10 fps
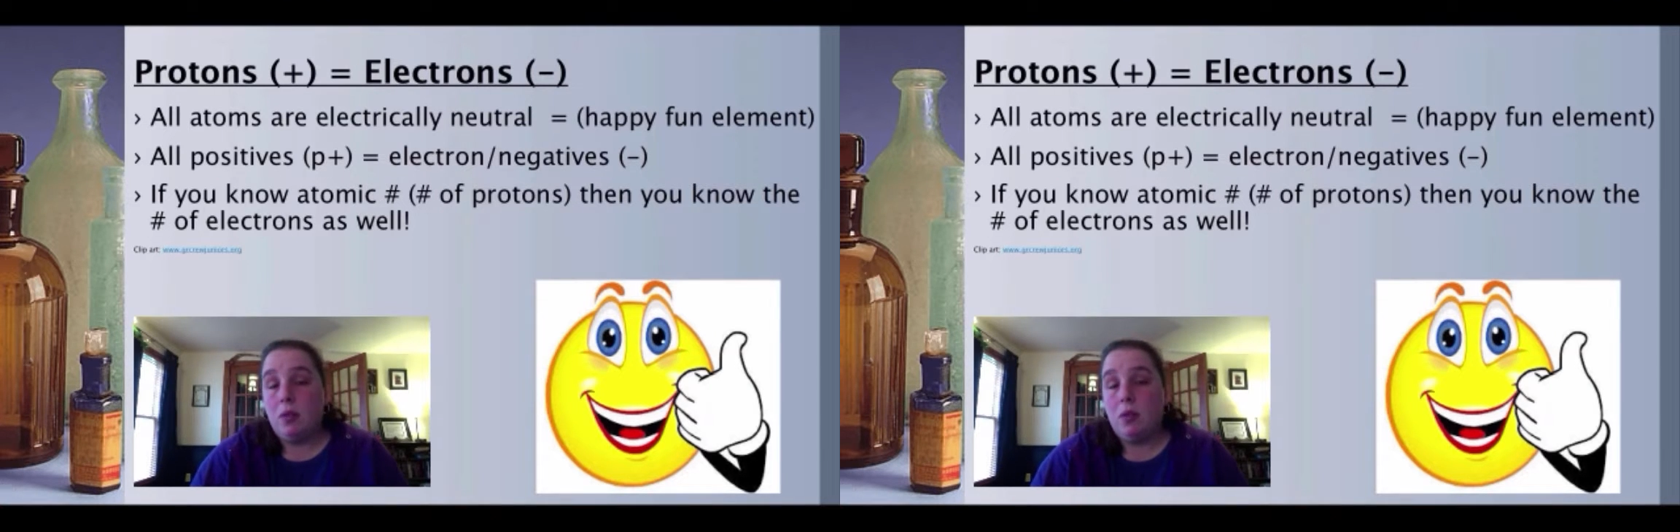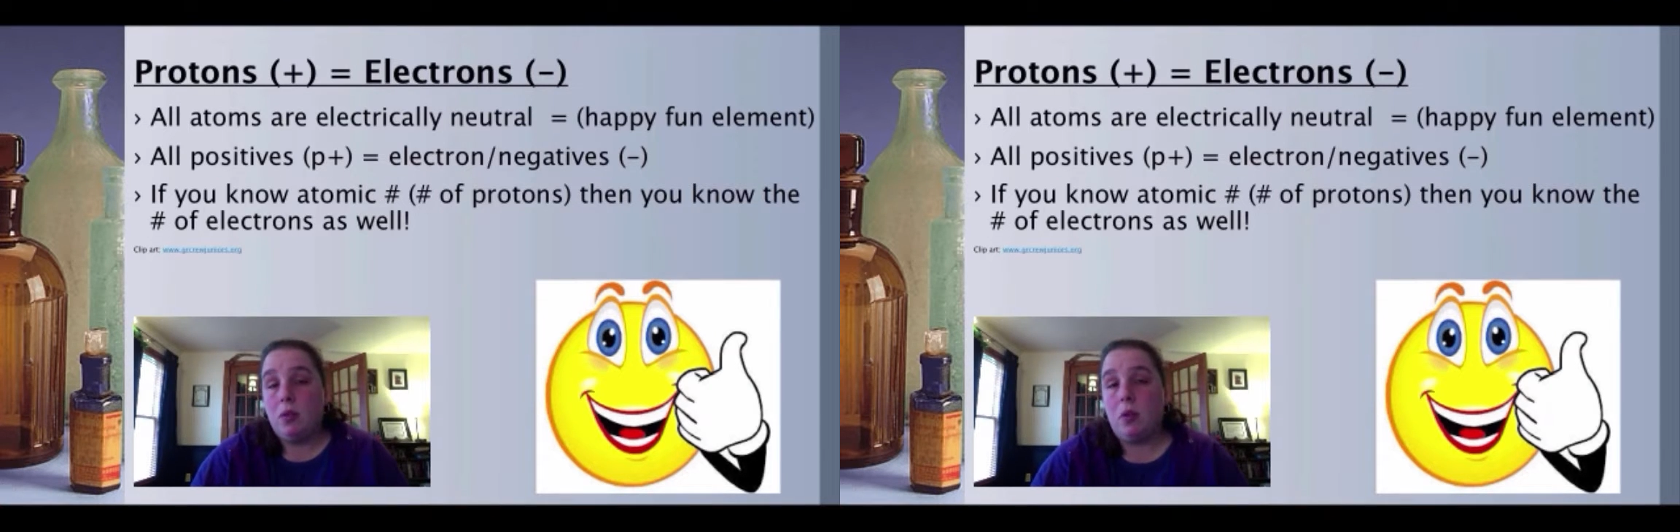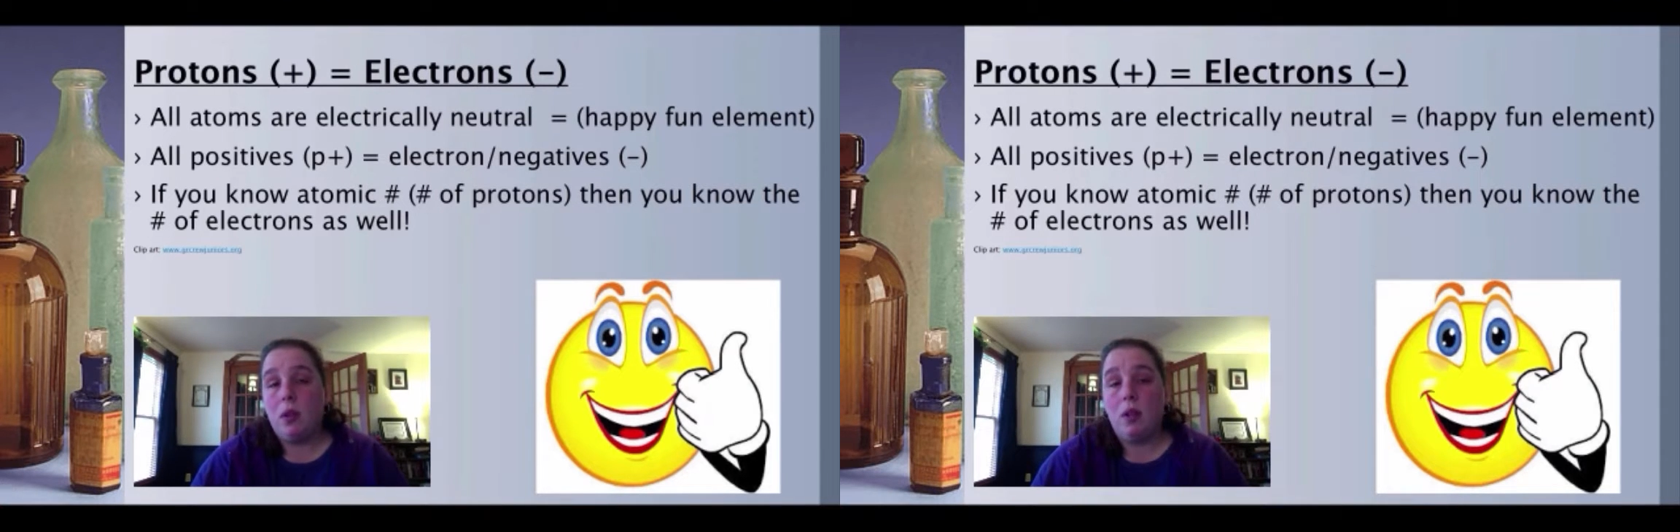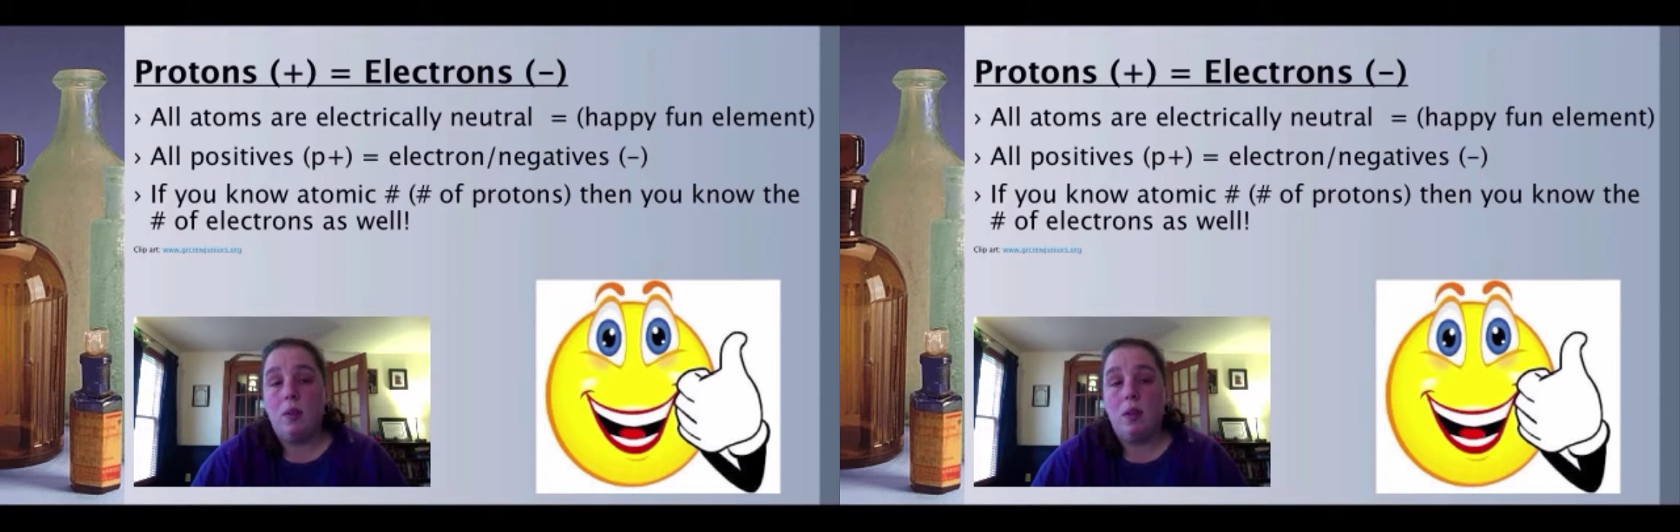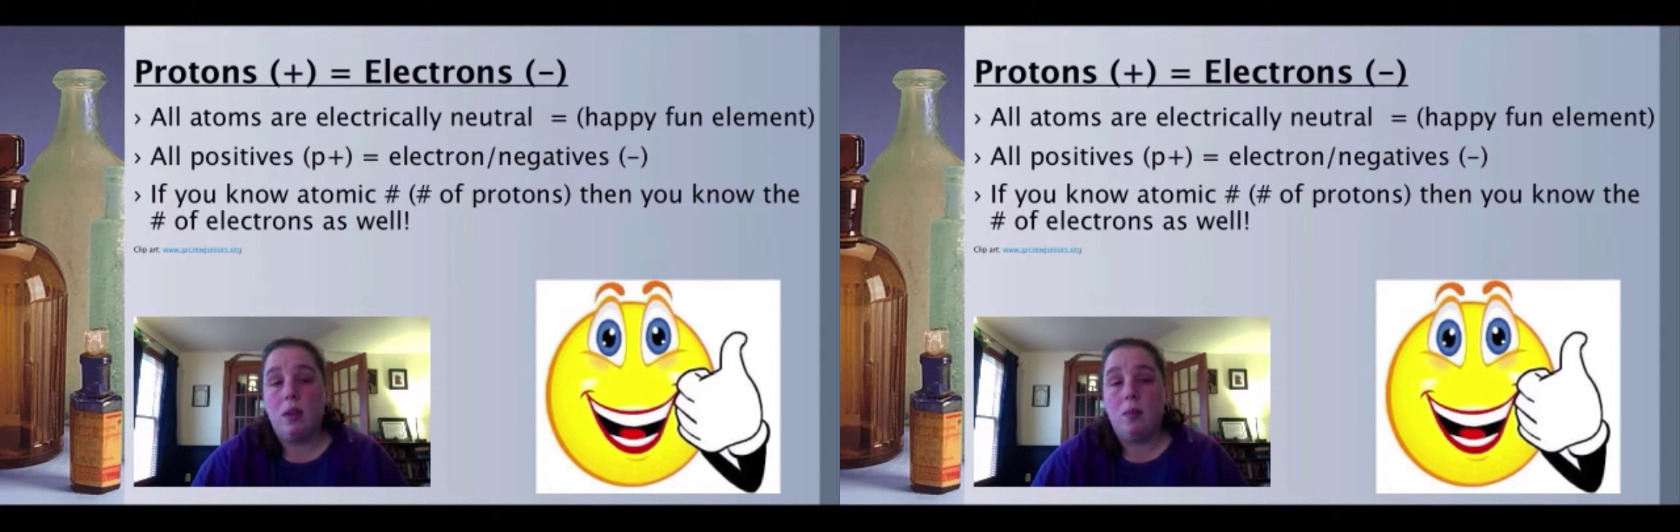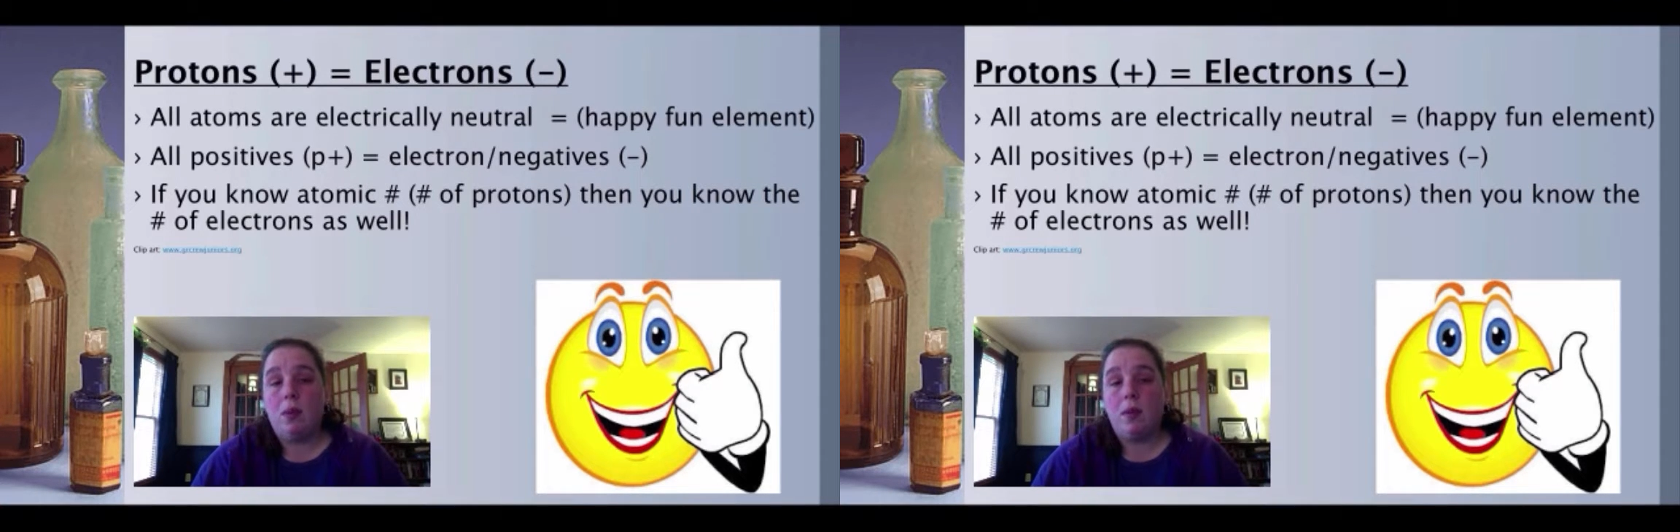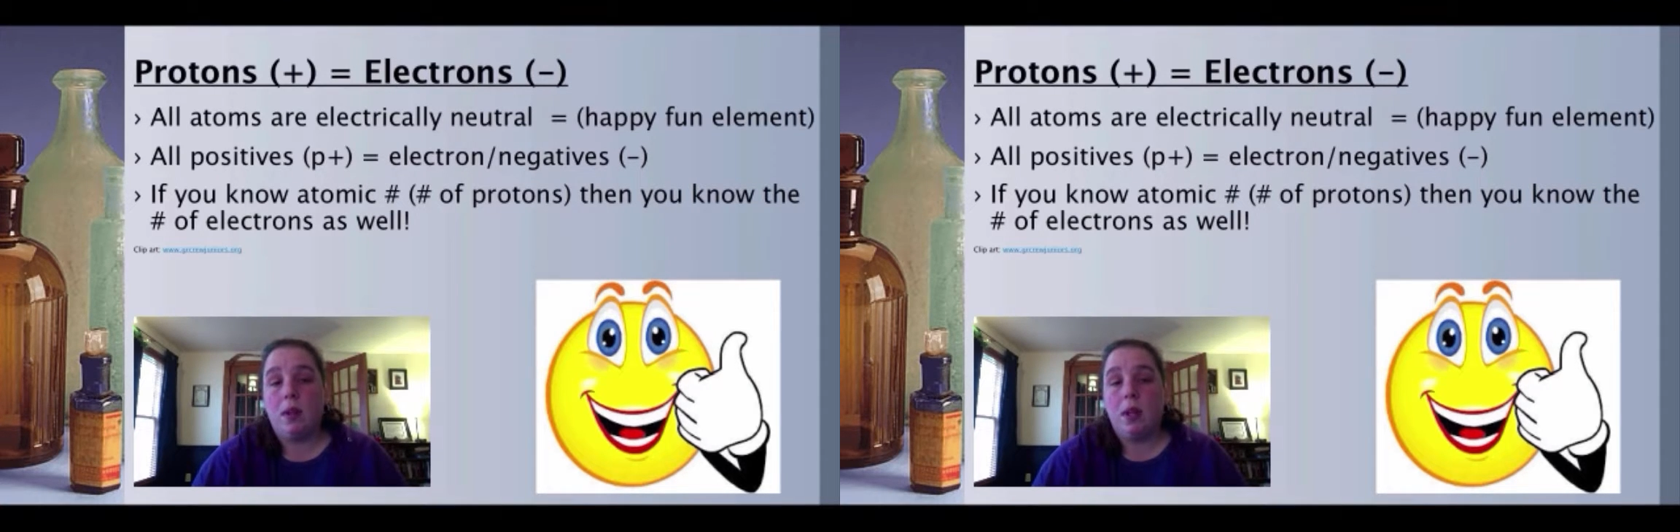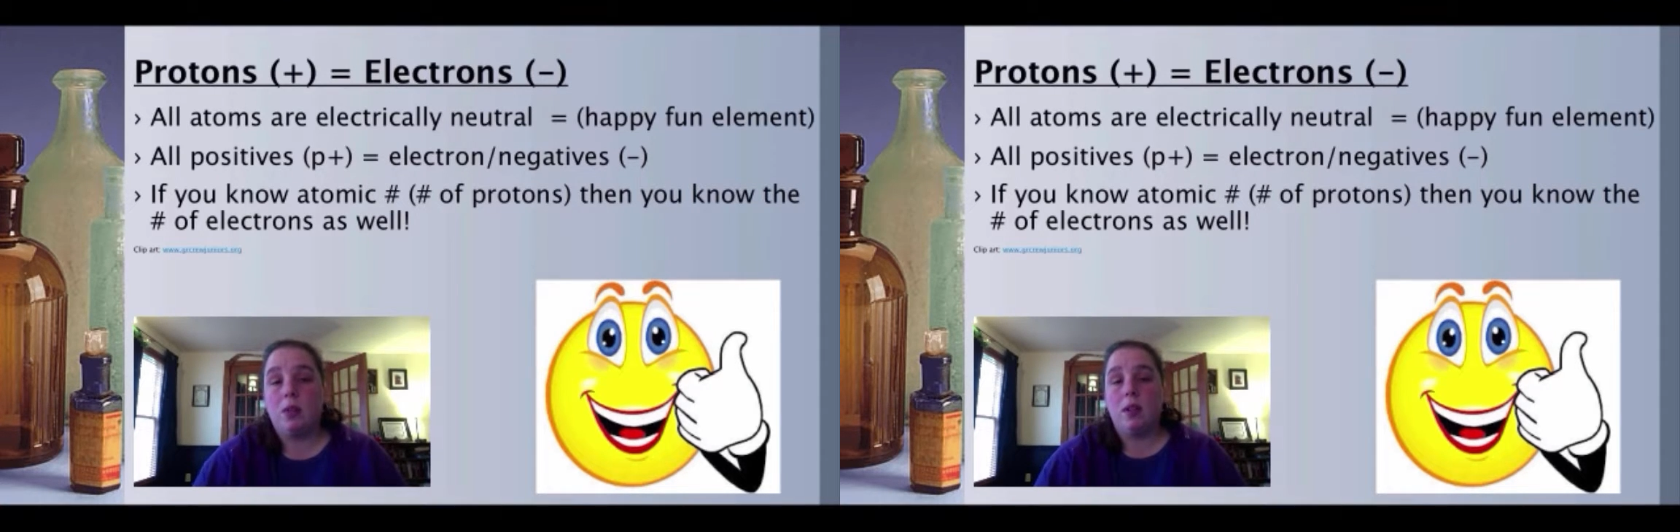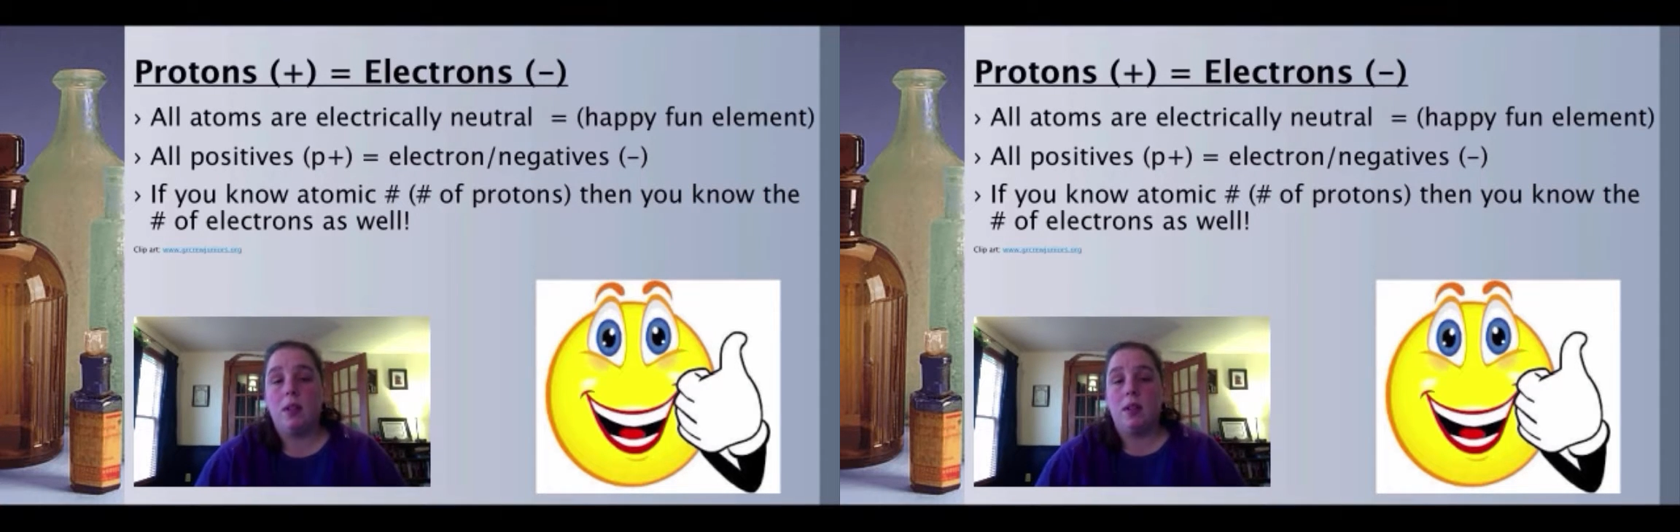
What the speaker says: You totally know the number of electrons